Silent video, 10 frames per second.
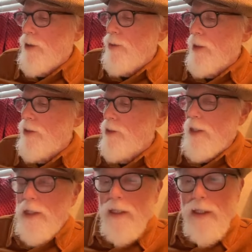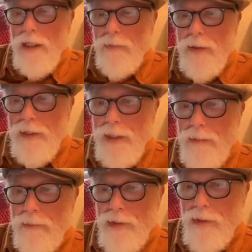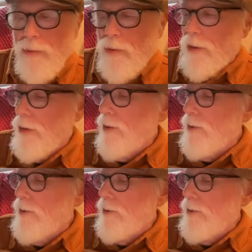which he redeems the world.